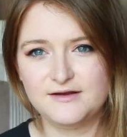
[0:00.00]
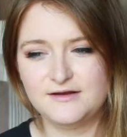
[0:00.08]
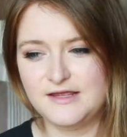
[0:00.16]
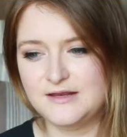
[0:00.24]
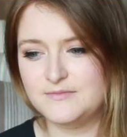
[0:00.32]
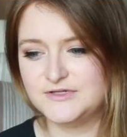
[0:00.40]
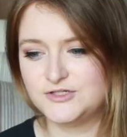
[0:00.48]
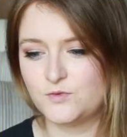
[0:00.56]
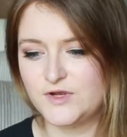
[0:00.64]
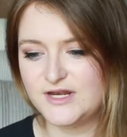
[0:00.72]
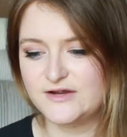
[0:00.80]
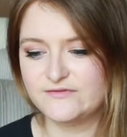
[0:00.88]
in
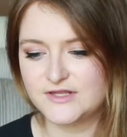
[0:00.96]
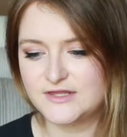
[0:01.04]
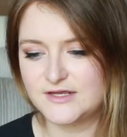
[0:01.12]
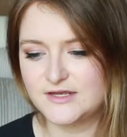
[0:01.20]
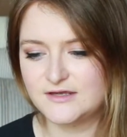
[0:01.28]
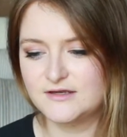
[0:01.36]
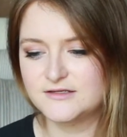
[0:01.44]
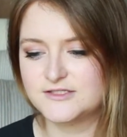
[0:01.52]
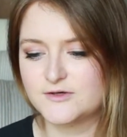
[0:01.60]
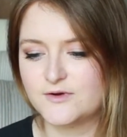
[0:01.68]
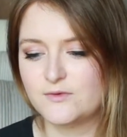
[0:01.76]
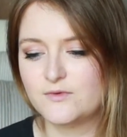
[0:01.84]
between everything.
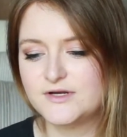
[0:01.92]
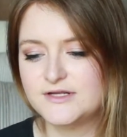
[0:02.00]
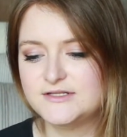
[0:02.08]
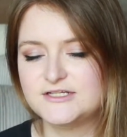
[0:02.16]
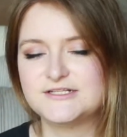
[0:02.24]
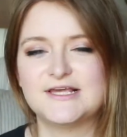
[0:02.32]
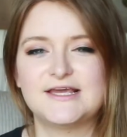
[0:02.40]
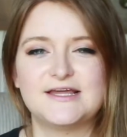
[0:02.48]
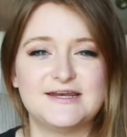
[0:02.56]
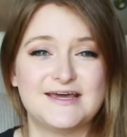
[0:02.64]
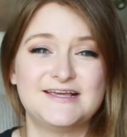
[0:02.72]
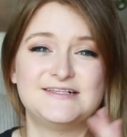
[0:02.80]
So I wanted just like a
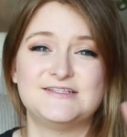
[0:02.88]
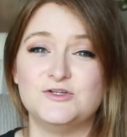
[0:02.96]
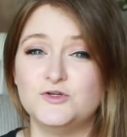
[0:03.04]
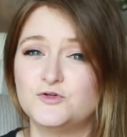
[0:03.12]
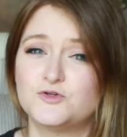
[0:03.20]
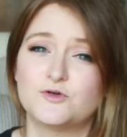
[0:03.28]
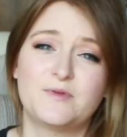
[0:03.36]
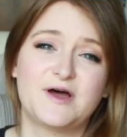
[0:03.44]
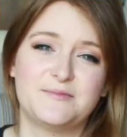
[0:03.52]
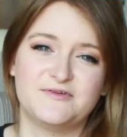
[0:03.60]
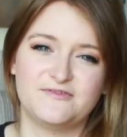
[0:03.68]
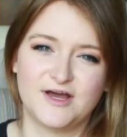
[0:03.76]
nice neutral
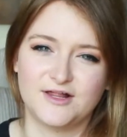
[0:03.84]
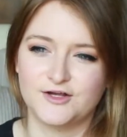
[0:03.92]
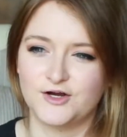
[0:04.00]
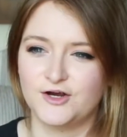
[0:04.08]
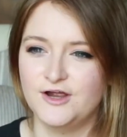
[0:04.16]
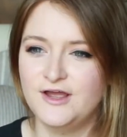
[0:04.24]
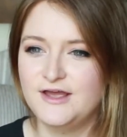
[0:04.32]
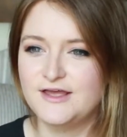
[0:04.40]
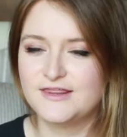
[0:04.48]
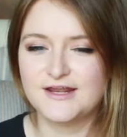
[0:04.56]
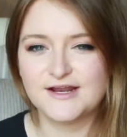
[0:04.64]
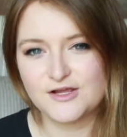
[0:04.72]
pop of color
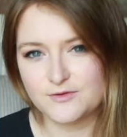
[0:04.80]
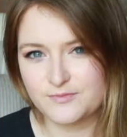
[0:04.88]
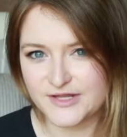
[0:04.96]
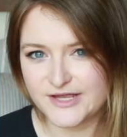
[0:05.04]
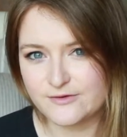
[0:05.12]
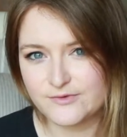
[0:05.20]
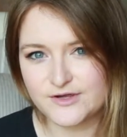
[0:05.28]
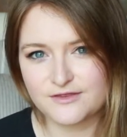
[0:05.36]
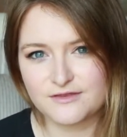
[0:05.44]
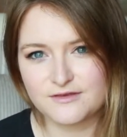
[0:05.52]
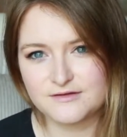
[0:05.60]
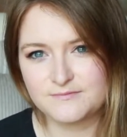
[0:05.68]
that I could play
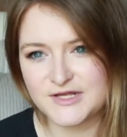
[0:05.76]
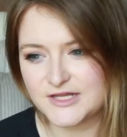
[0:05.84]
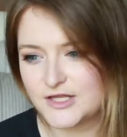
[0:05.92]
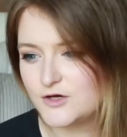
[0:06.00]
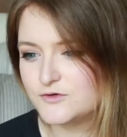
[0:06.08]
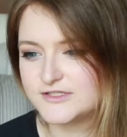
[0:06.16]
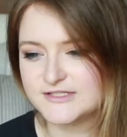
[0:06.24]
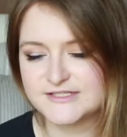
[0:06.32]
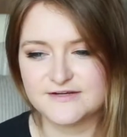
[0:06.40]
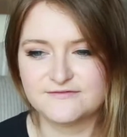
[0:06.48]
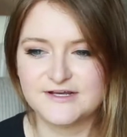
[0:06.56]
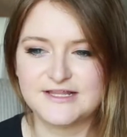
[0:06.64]
with pillows and
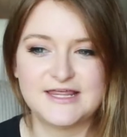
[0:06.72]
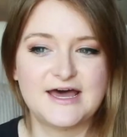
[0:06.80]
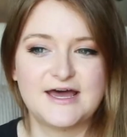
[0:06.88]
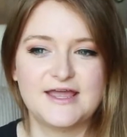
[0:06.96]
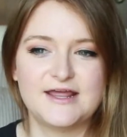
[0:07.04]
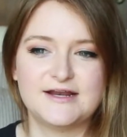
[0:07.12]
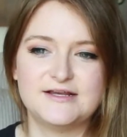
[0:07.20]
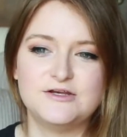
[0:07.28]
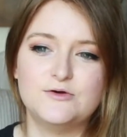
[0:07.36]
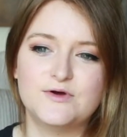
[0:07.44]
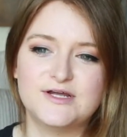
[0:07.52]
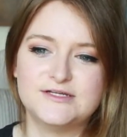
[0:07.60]
stuff like that, and I
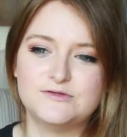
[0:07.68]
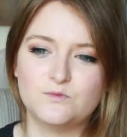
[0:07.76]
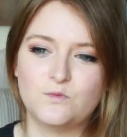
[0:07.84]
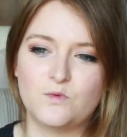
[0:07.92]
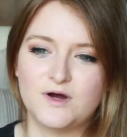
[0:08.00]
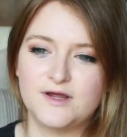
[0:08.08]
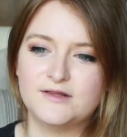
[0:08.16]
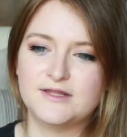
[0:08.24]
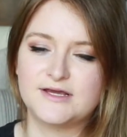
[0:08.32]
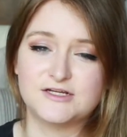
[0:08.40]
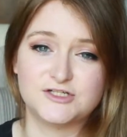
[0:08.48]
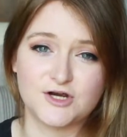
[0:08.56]
knew I didn't want
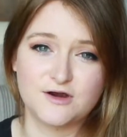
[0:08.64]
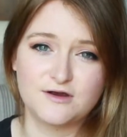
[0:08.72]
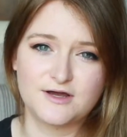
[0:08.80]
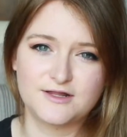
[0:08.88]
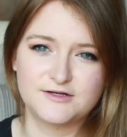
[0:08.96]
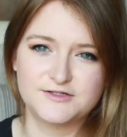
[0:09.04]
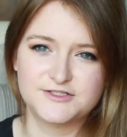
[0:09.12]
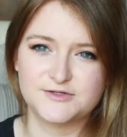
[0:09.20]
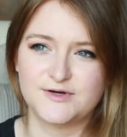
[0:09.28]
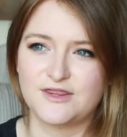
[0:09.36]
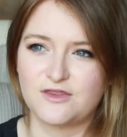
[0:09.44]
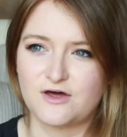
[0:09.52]
like a dark color, so
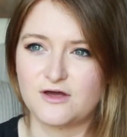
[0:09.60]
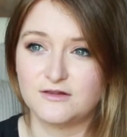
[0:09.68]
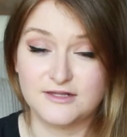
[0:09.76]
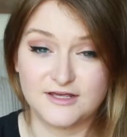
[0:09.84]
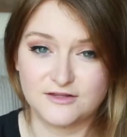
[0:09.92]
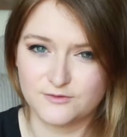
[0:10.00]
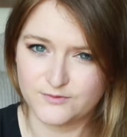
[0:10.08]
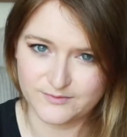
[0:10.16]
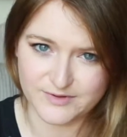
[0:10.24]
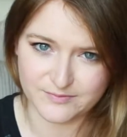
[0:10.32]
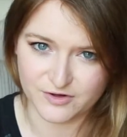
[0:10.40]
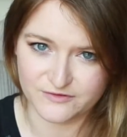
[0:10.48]
I thought leather would
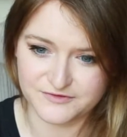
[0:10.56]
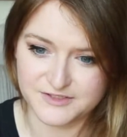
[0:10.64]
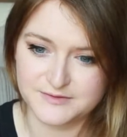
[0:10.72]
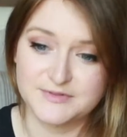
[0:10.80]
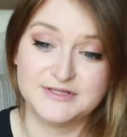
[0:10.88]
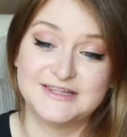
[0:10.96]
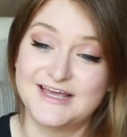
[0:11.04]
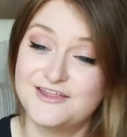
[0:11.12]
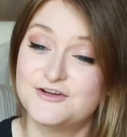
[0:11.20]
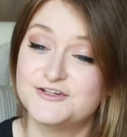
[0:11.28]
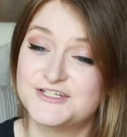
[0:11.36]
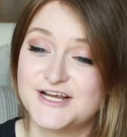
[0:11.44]
be perfect, but
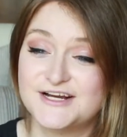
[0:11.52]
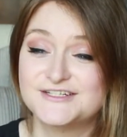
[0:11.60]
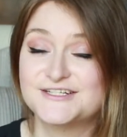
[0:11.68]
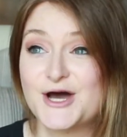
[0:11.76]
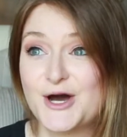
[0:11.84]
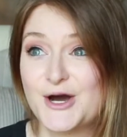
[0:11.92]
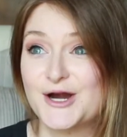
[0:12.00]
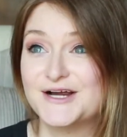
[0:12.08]
leather chairs are